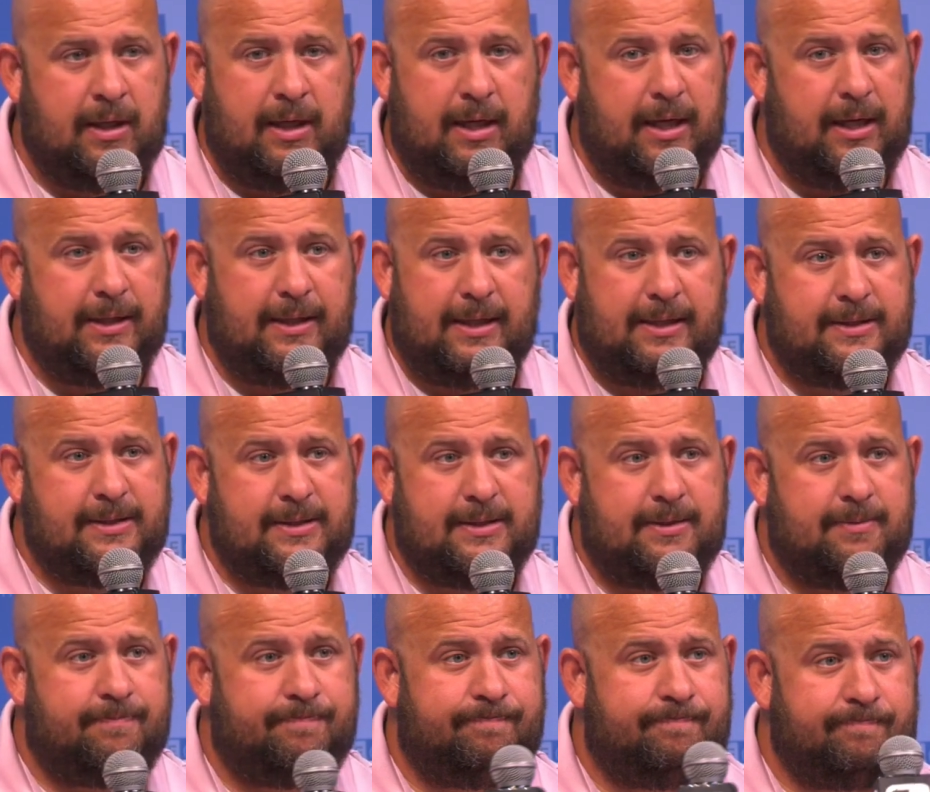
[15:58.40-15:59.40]
And
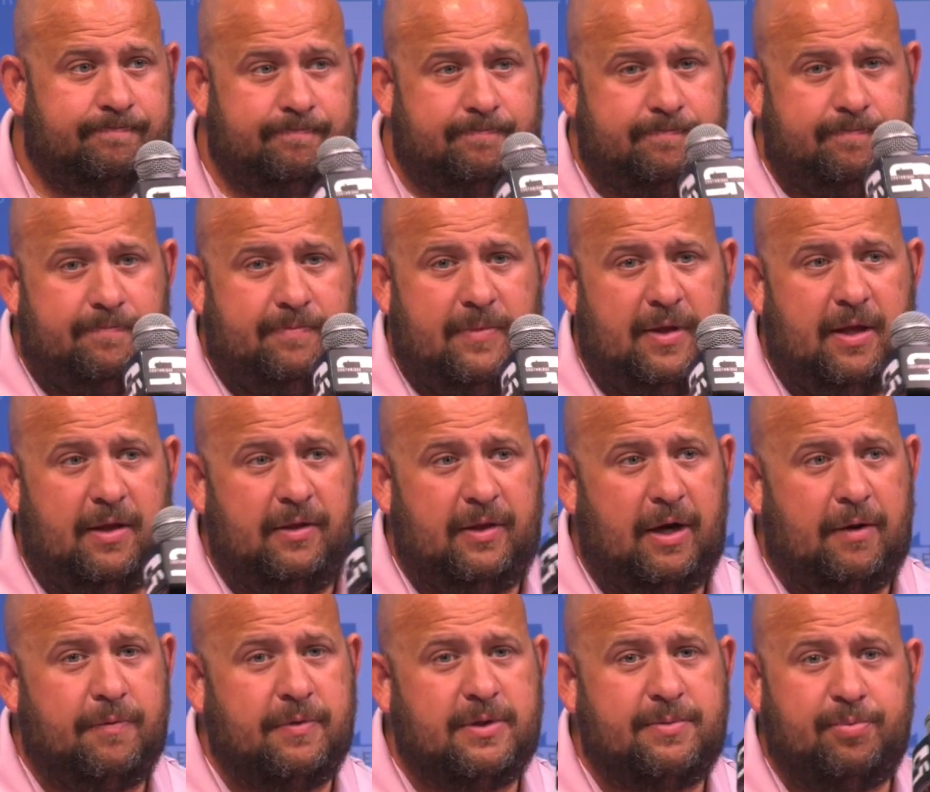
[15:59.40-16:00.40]
that's,
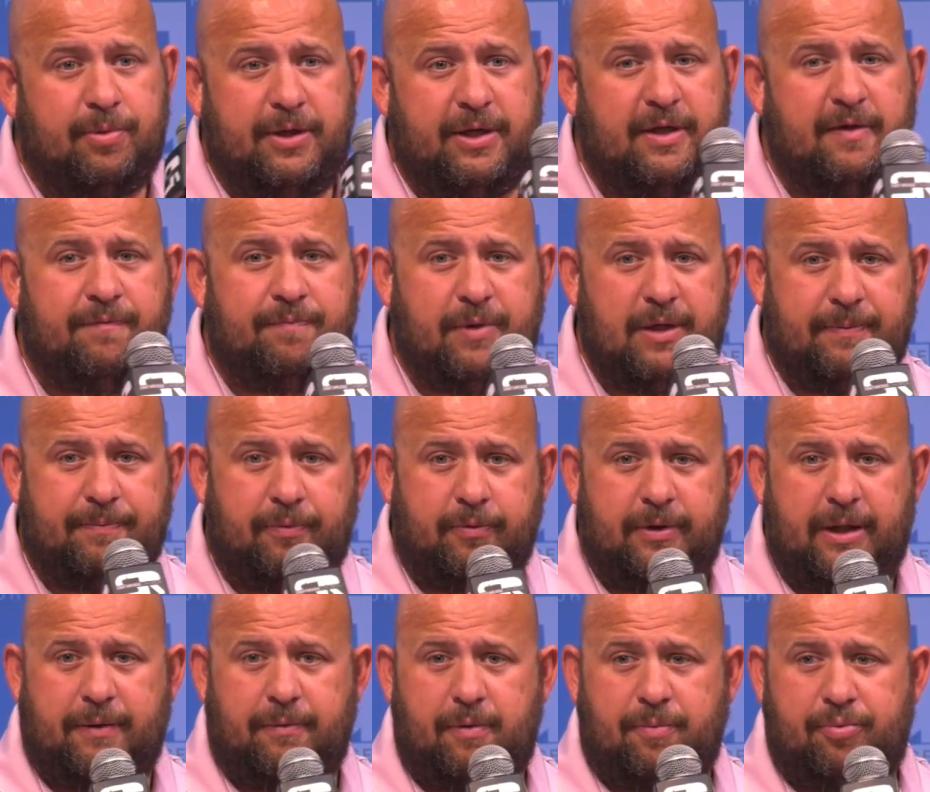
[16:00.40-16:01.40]
there was plenty of people
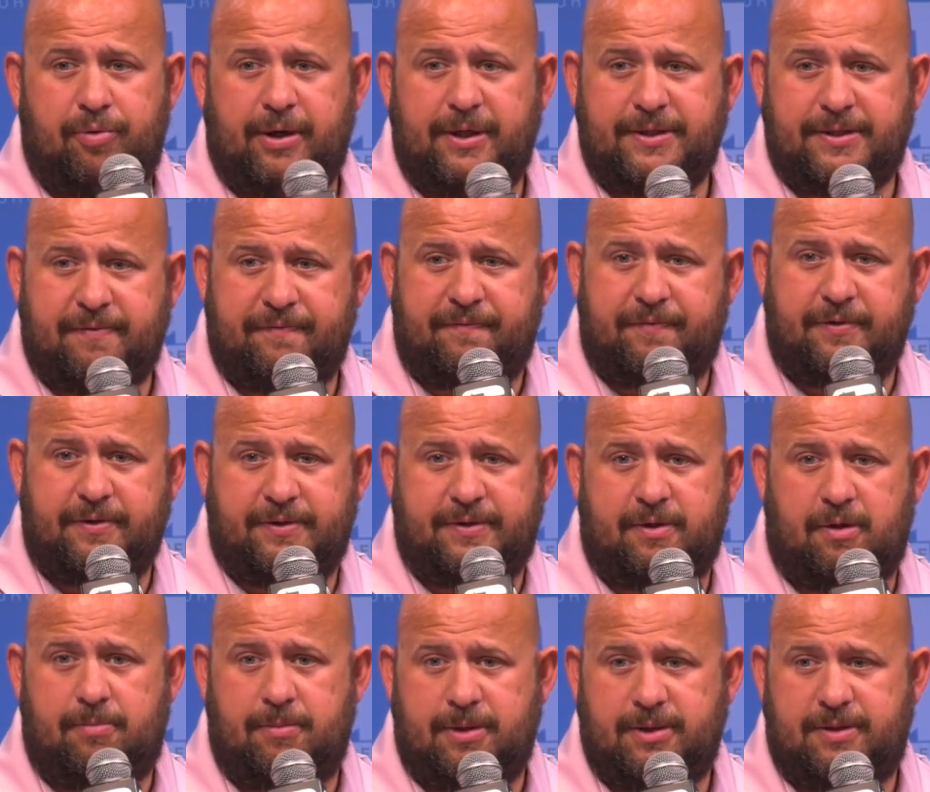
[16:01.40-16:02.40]
that were present for the
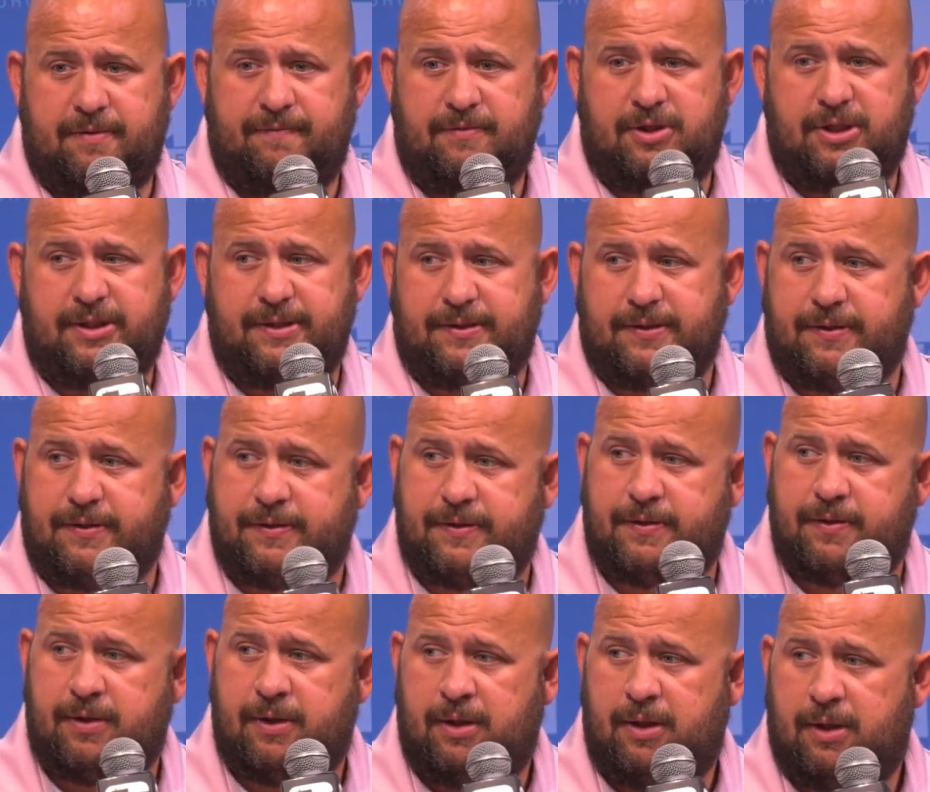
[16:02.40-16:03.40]
sermons of
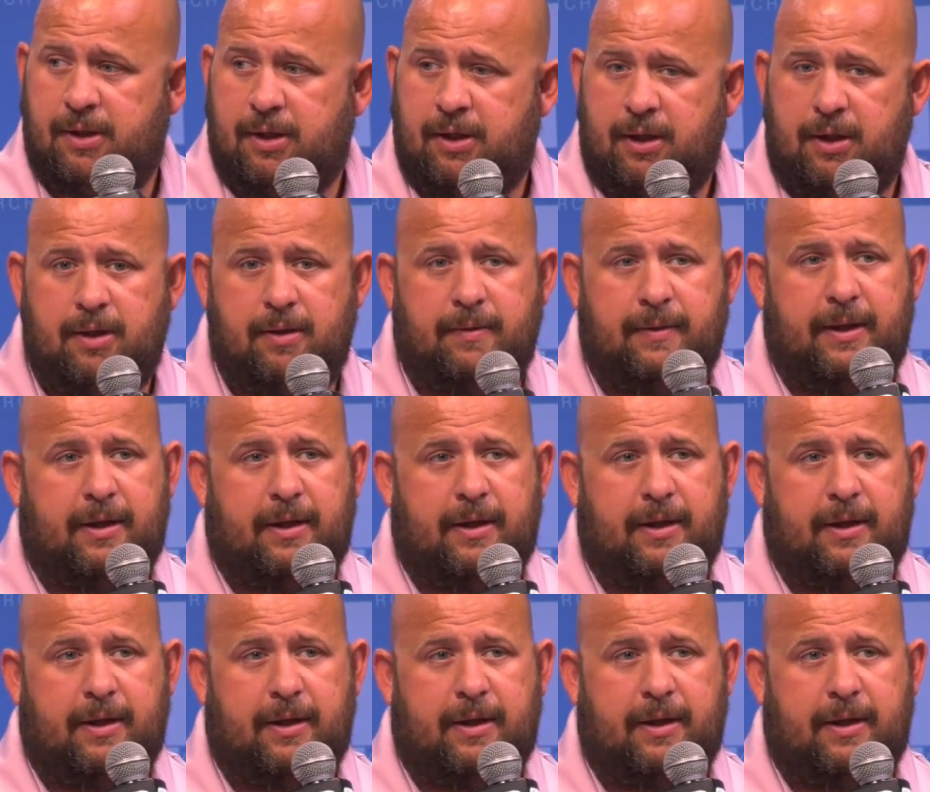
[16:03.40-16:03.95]
Jesus mm-hmm.